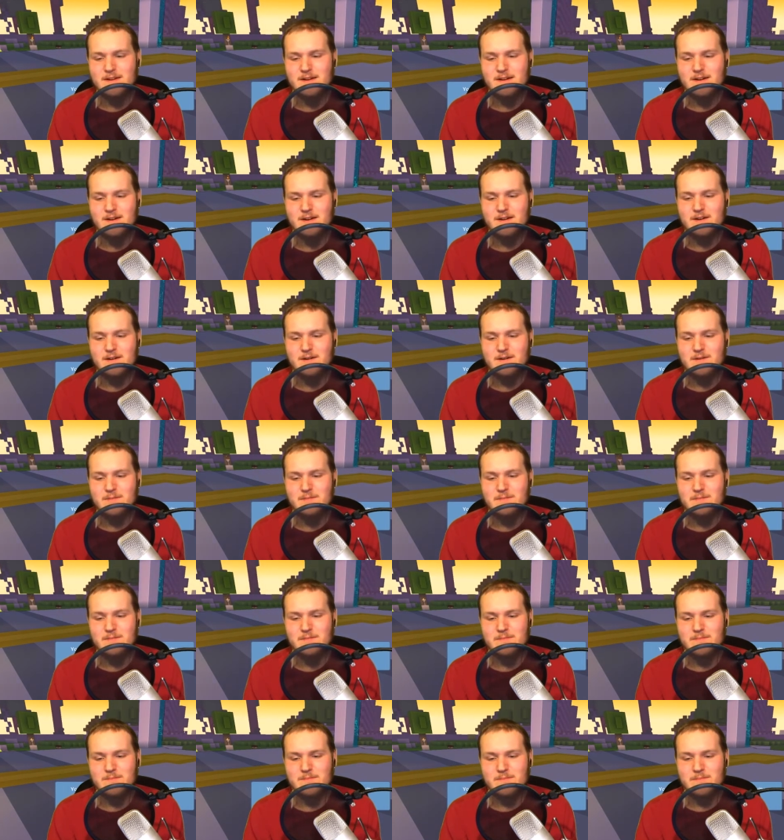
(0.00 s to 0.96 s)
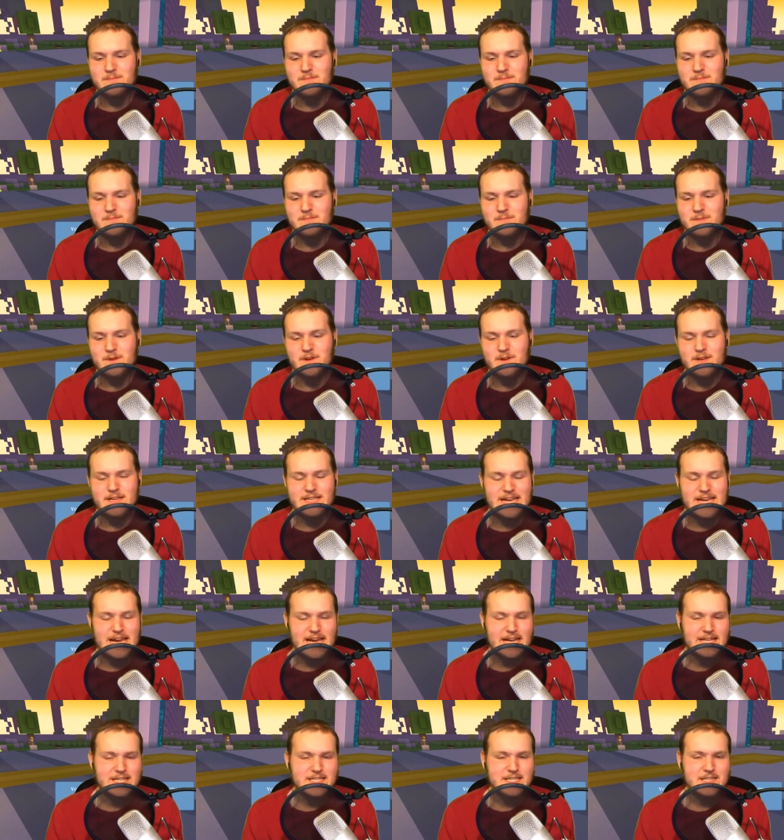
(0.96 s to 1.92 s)
Um, you can
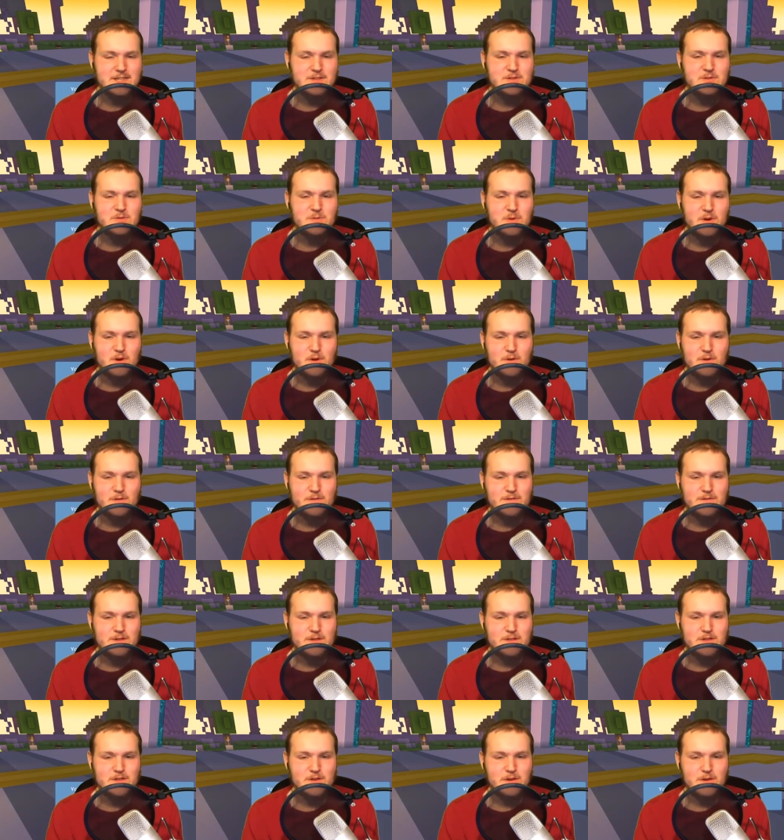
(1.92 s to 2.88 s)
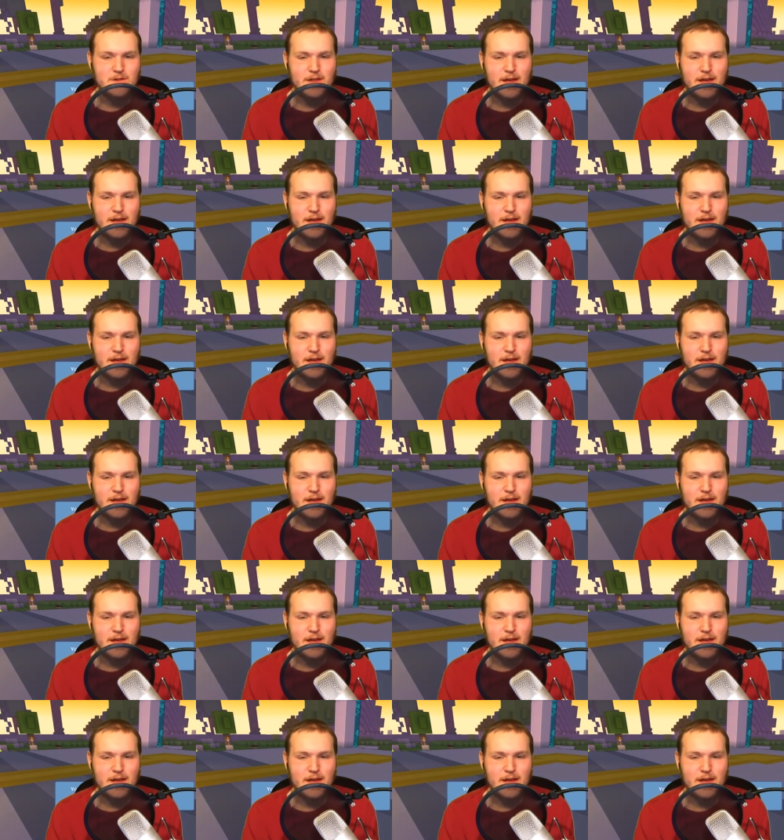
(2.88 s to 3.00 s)
dance in Trove. Did you